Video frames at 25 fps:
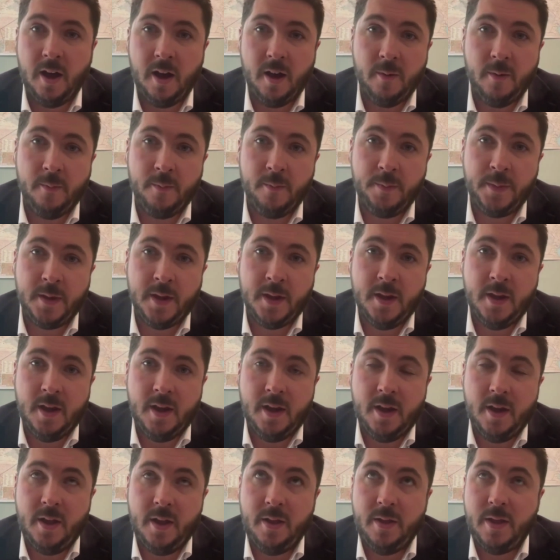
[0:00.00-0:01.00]
Um,
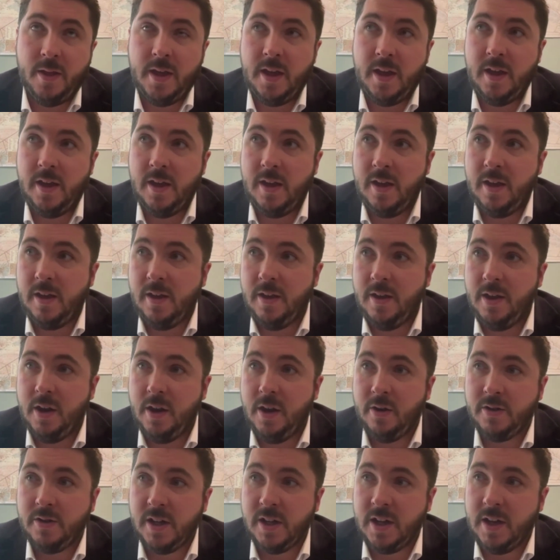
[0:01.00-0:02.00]

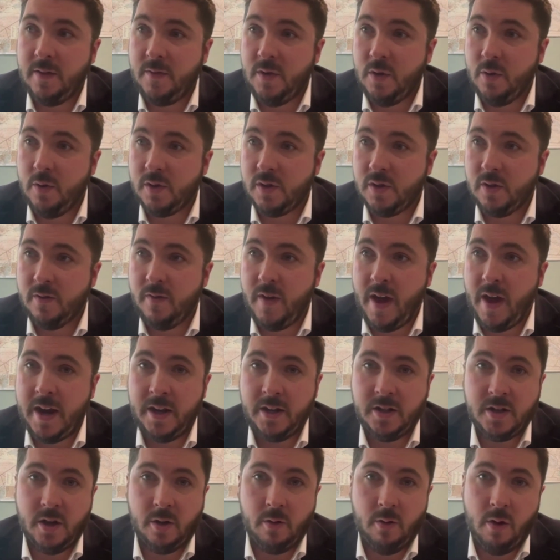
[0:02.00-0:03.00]
to give you a sort of
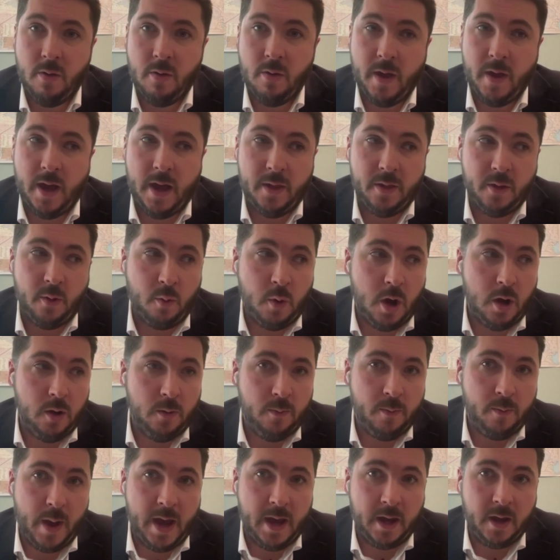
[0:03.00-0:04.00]
anecdote on that, the
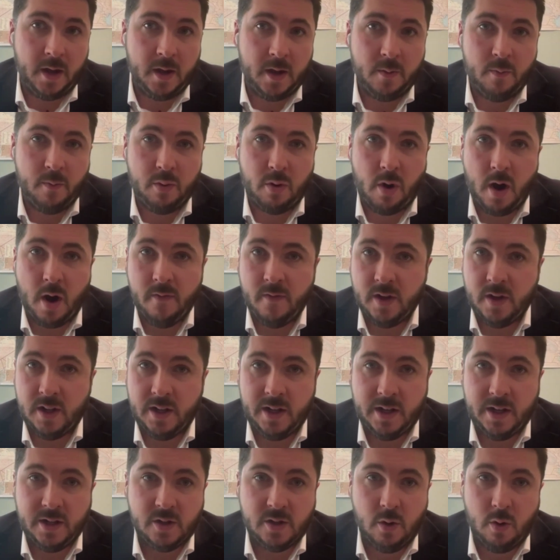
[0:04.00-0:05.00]
World Bank
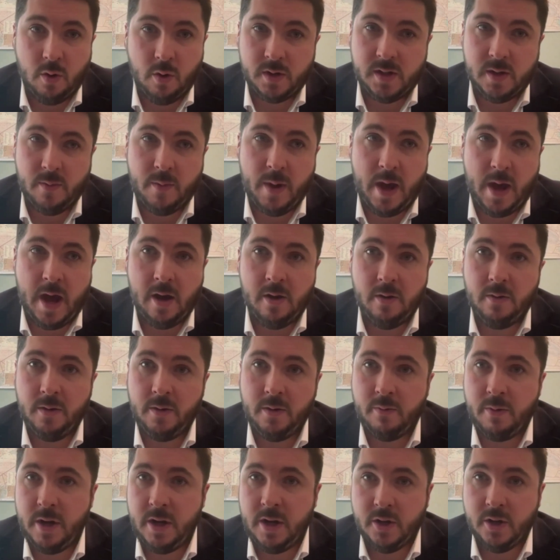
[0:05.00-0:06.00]
privately talks
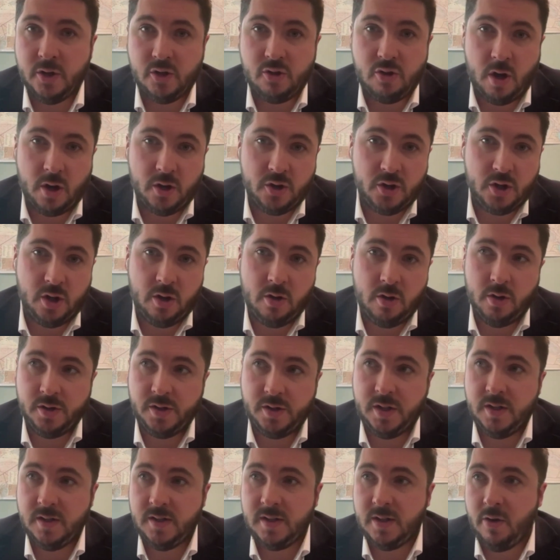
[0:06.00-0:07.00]
about the reconstruction
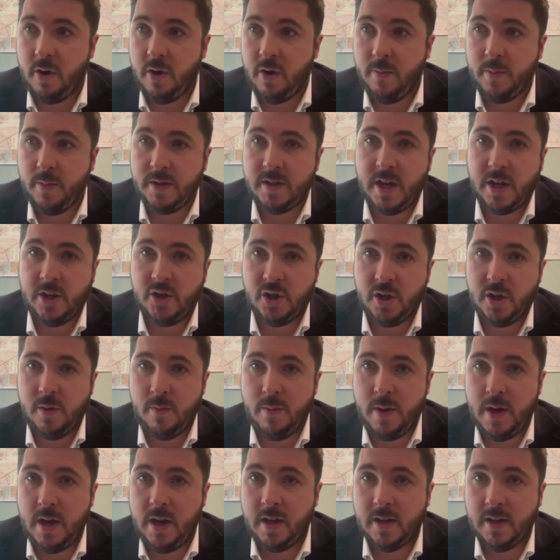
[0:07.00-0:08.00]
costs in Syria
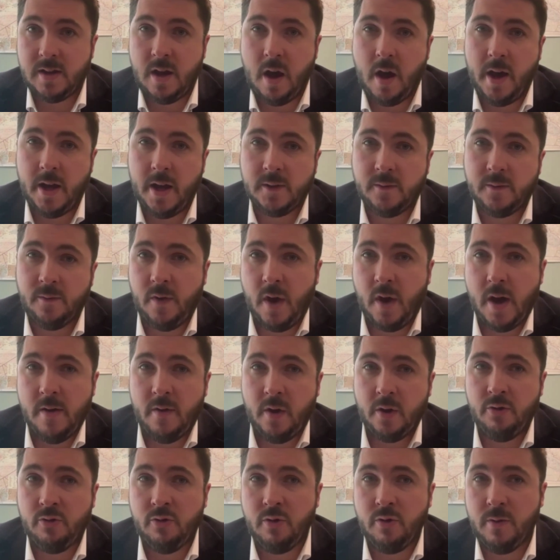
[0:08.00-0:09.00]
potentially being as high as
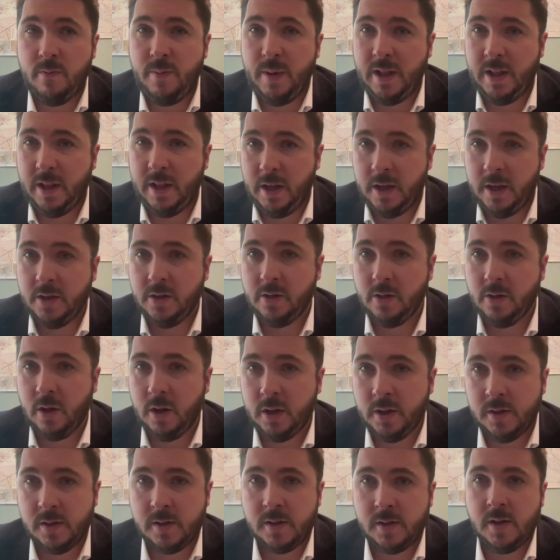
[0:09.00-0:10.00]
$500 billion.
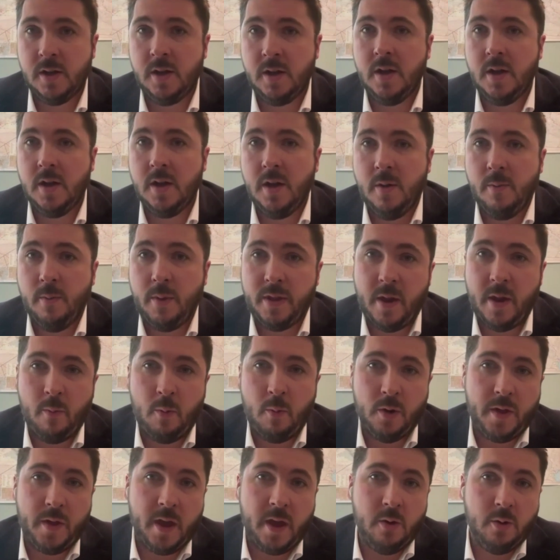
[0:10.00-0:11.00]
But
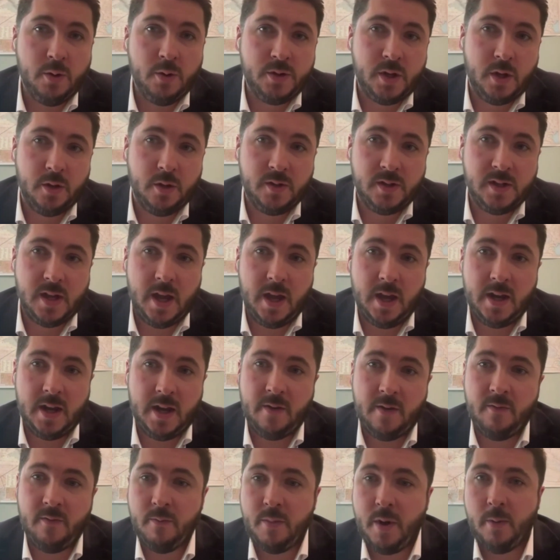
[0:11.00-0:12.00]
then what they also say
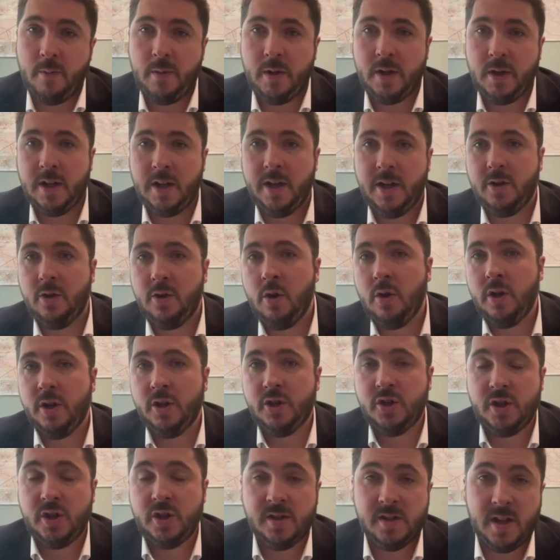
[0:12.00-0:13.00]
and haven't publicly
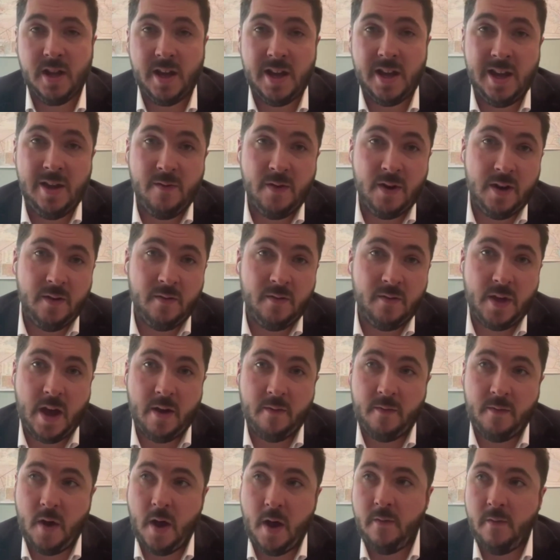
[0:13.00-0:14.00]
acknowledged is that even if
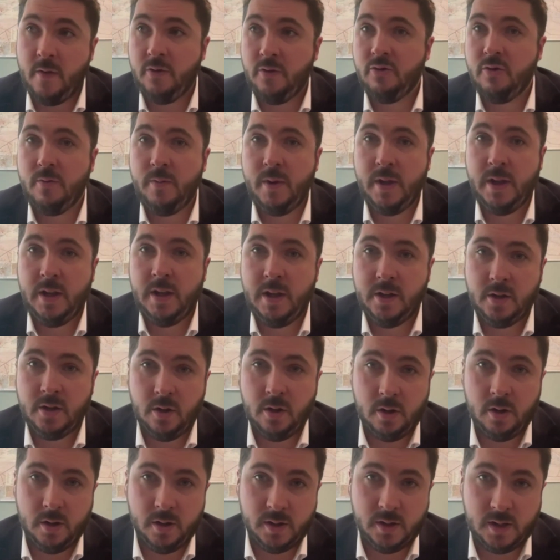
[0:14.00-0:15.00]
that $500
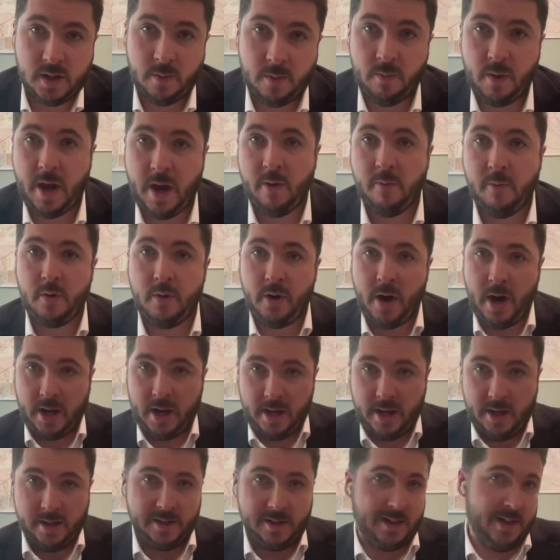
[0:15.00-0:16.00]
billion somehow
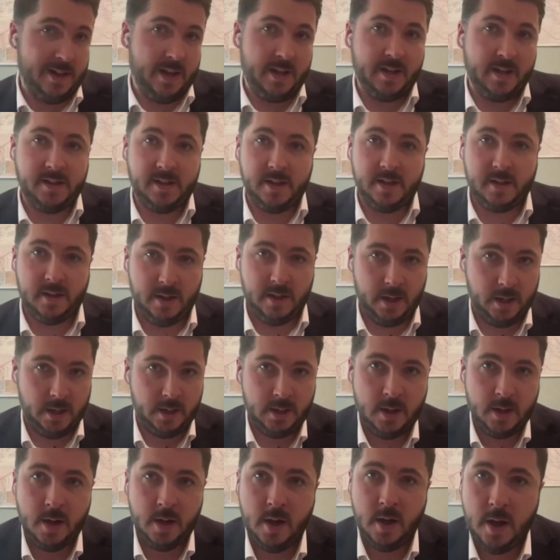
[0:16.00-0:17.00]
miraculously
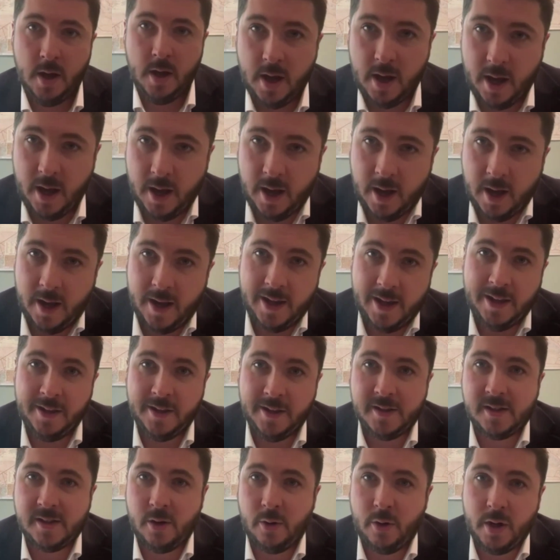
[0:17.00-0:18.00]
existed
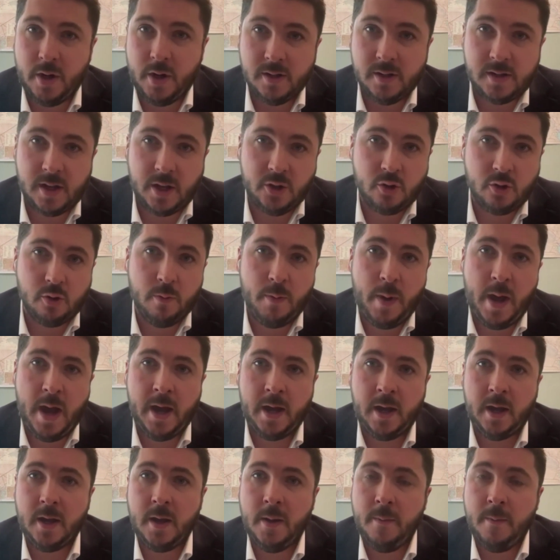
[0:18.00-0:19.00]
in the Syrian central
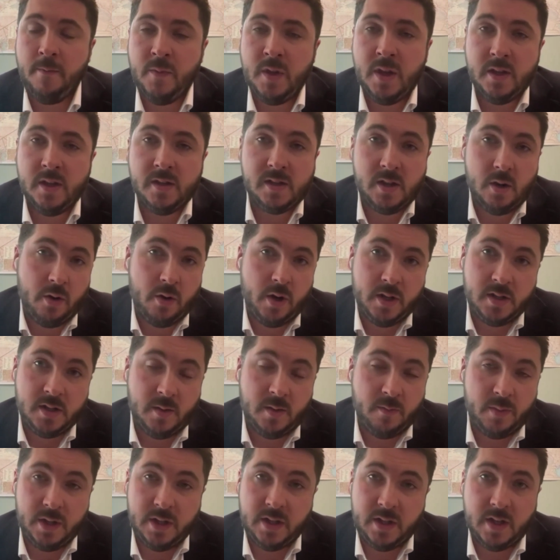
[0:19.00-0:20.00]
bank, Syria
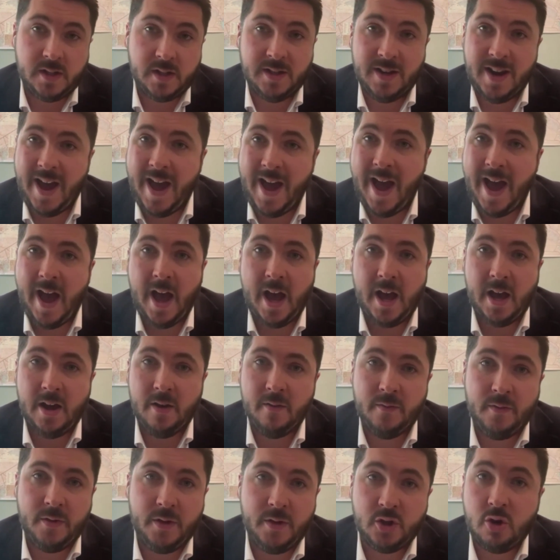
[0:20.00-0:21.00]
simply doesn't
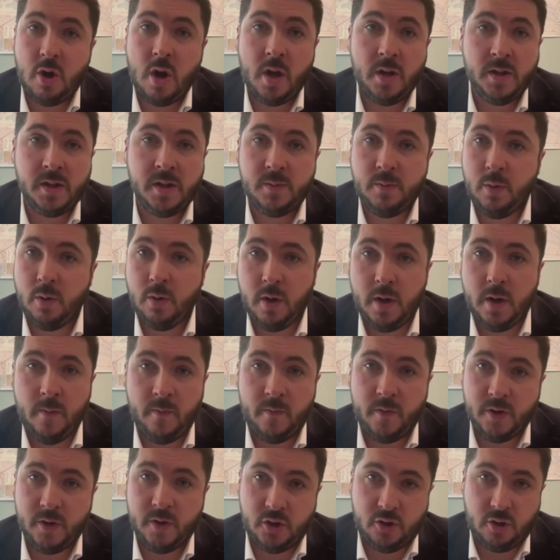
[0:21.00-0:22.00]
have the transport
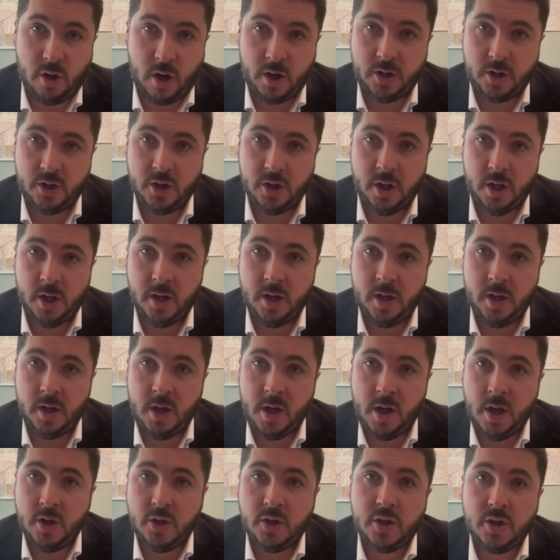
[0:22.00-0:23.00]
infrastructure
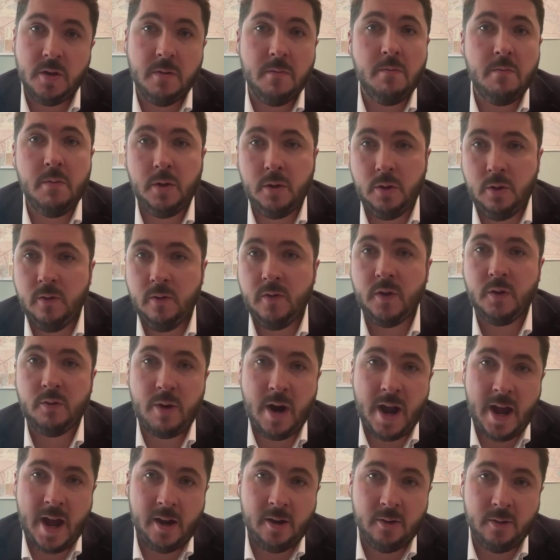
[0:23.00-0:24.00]
to move
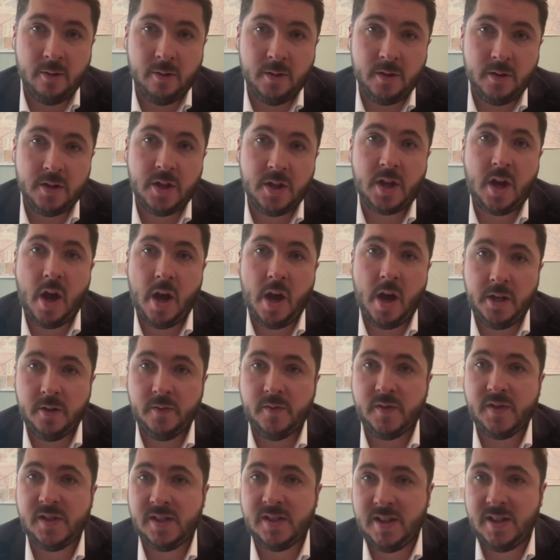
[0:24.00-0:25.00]
around the
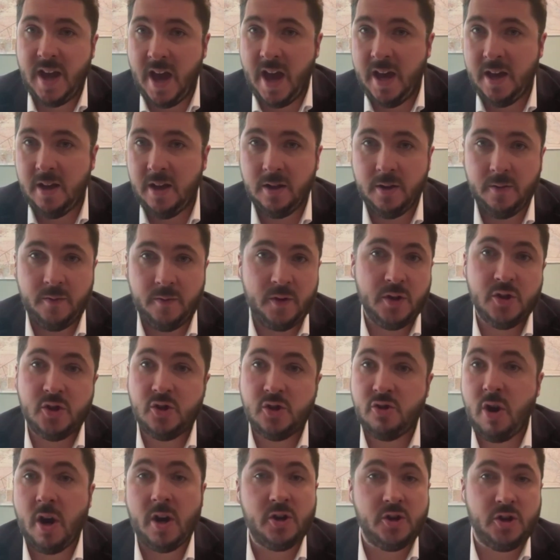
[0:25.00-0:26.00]
kind of scale of
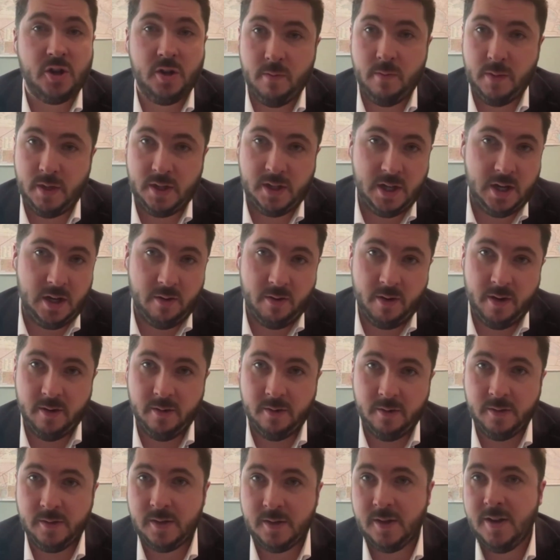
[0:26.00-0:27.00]
construction
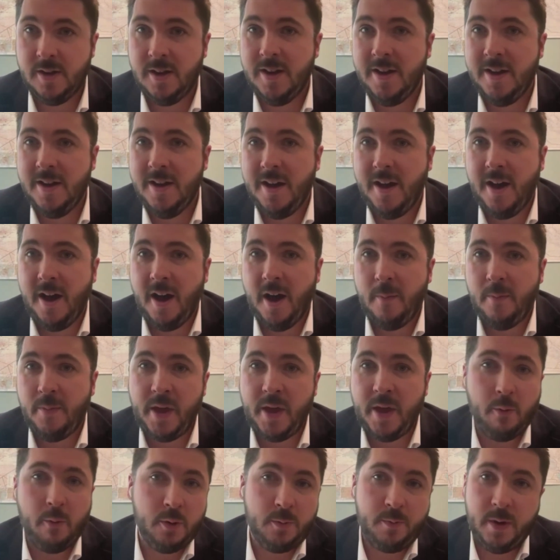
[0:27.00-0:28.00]
materials
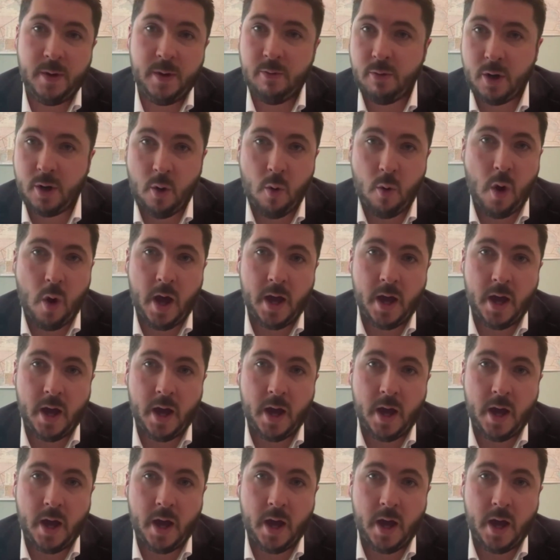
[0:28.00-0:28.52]
that would be